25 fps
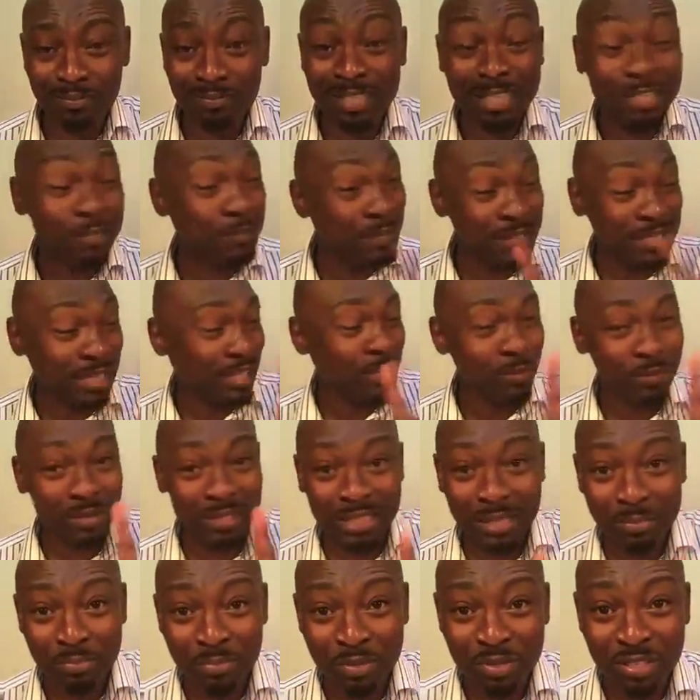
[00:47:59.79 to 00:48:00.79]
especially
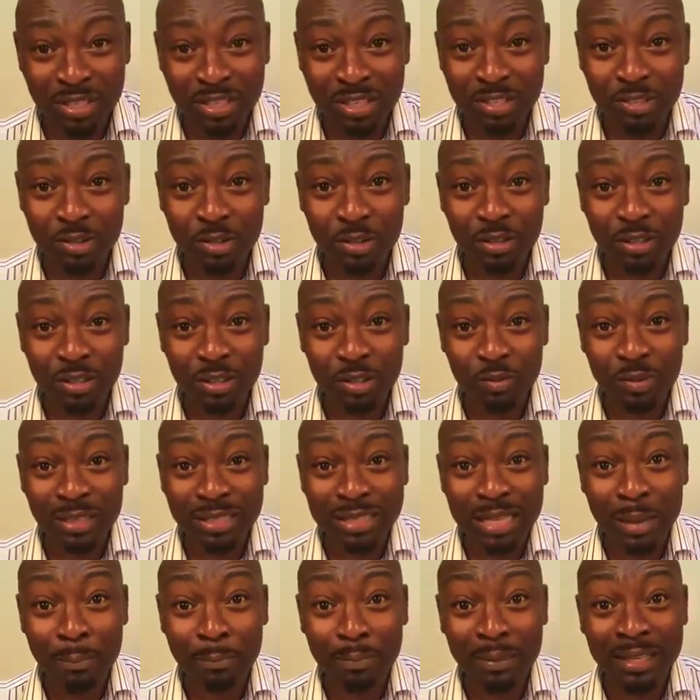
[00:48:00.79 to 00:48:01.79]
when the music is going on, when
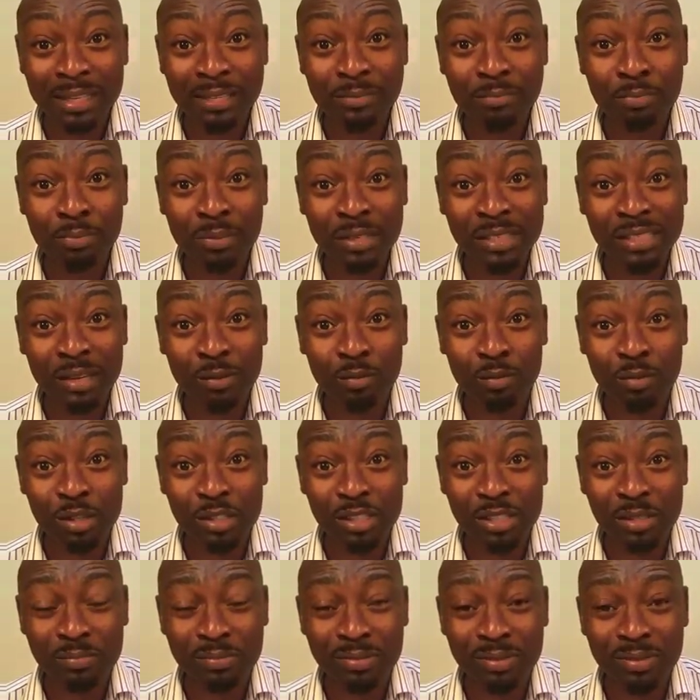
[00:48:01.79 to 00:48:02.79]
they are playing praise and worship.